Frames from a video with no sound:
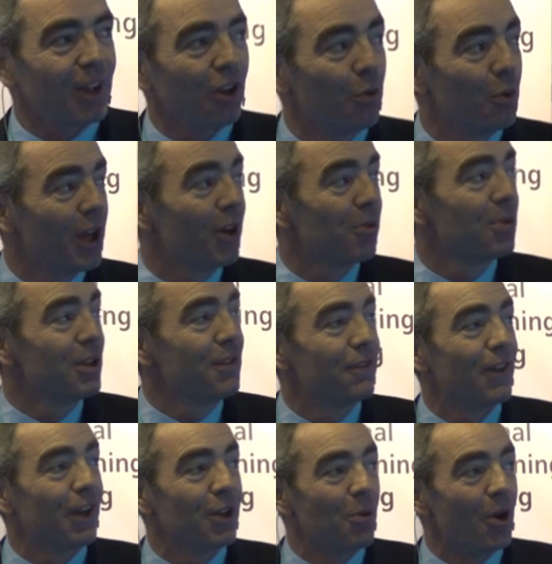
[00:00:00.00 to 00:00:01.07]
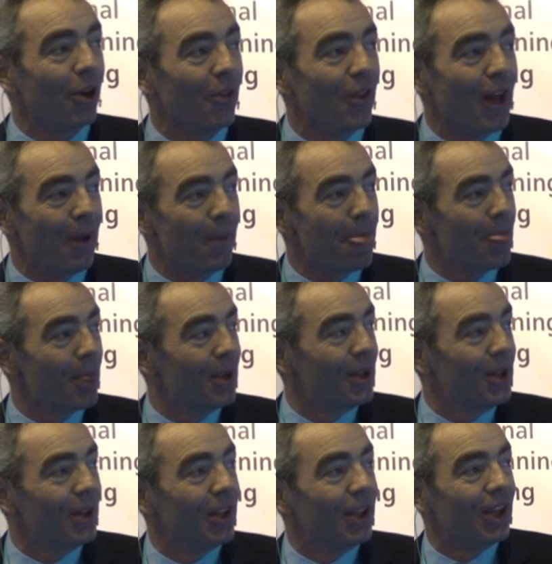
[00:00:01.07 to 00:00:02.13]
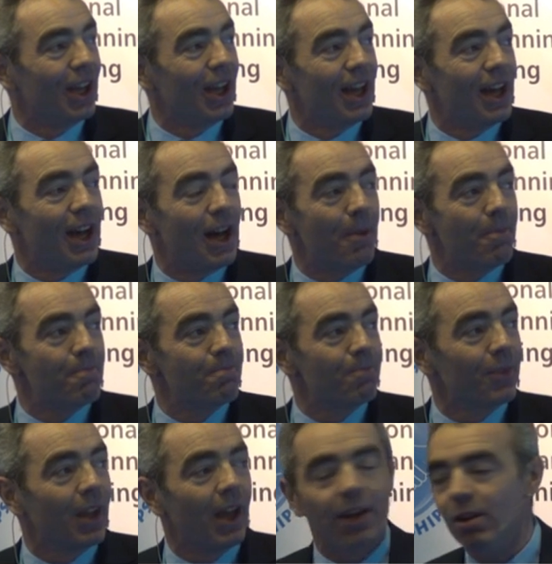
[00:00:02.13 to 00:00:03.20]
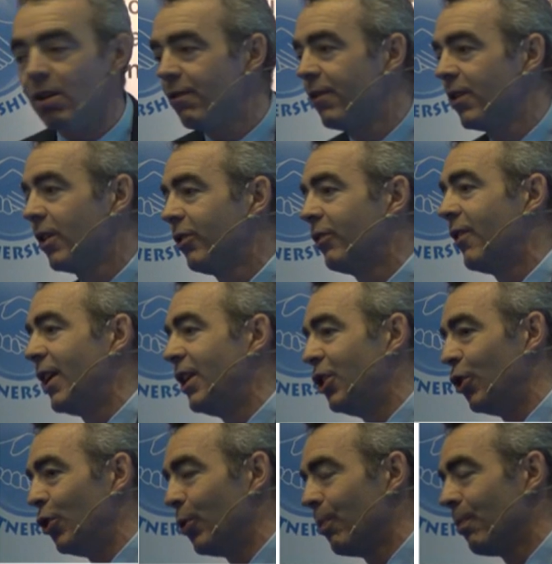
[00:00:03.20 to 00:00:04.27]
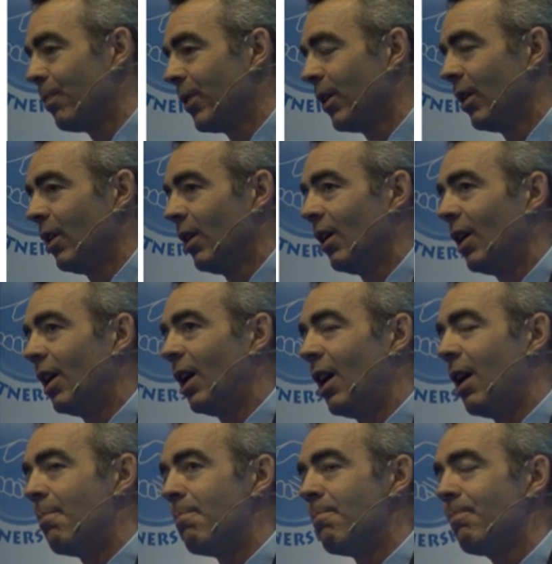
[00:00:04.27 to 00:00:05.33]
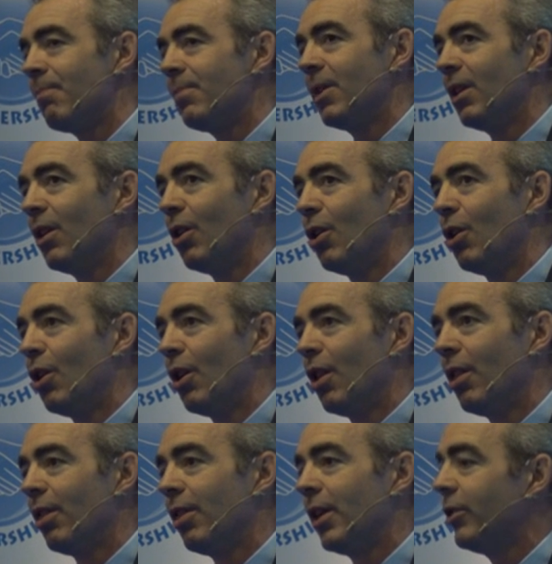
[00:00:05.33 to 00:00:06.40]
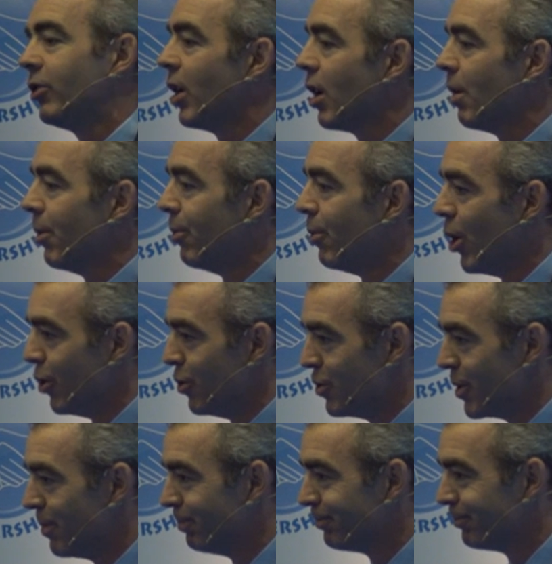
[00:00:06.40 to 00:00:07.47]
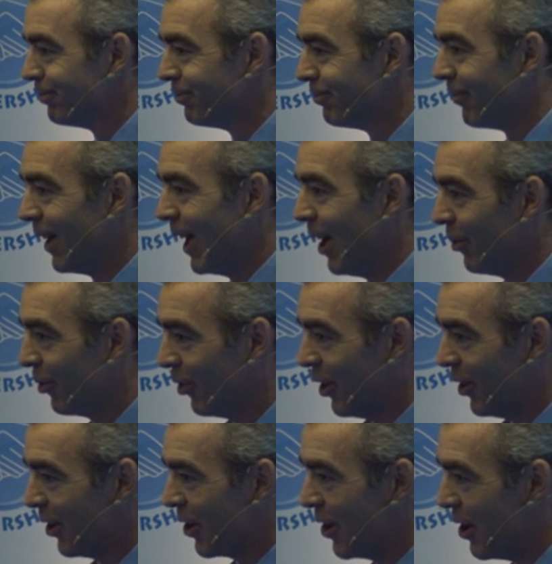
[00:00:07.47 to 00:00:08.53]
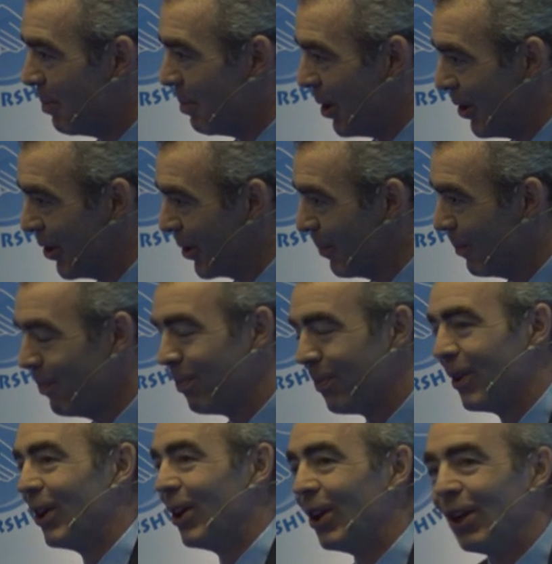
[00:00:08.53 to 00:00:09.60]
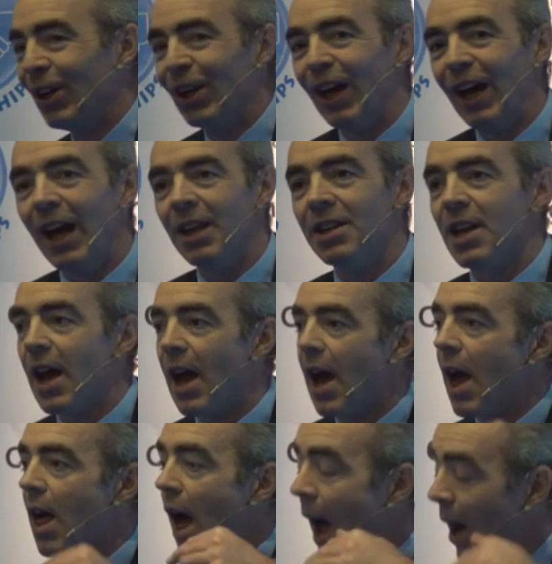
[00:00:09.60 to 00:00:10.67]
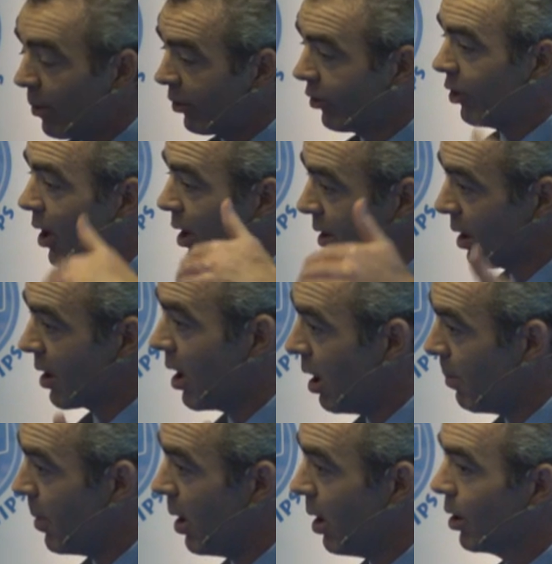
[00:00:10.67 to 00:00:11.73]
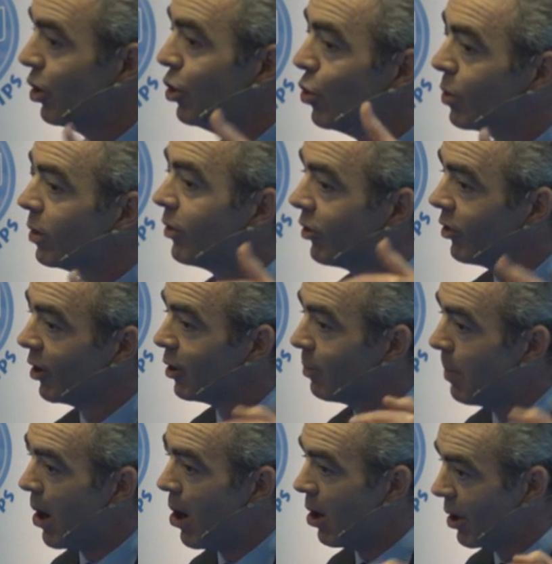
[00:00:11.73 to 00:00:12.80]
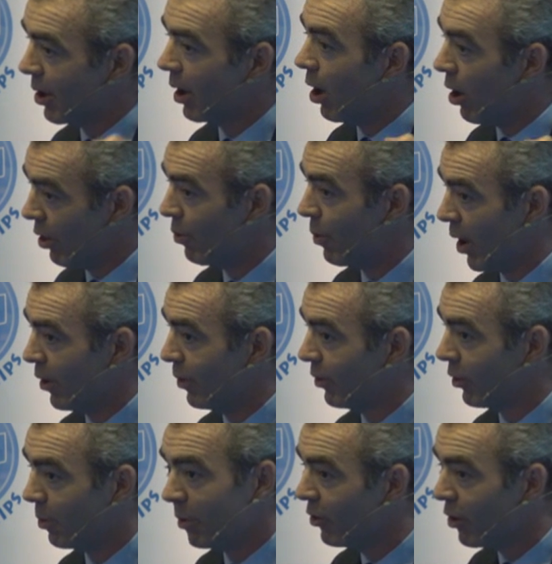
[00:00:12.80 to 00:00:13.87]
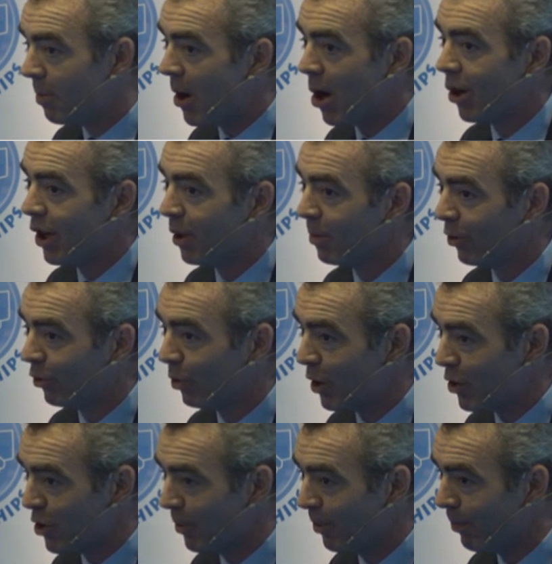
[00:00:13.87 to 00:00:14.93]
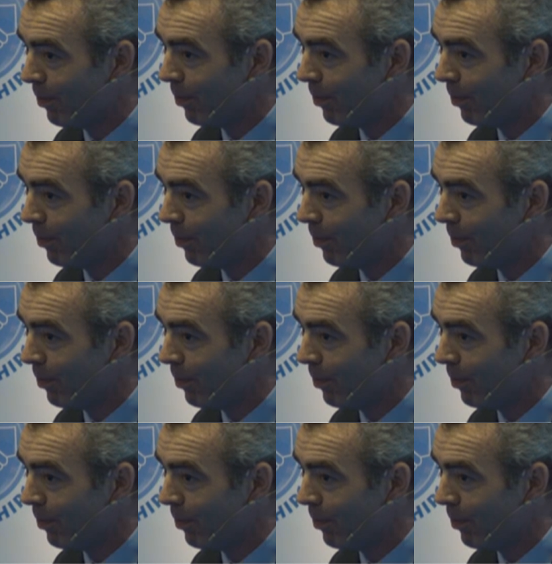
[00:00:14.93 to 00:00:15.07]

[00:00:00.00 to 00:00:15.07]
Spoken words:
We had a really funny one on that. At our first venue, they dug up the road outside the car park. And outside the car park, you could still park on the roads. There wasn't a parking restriction.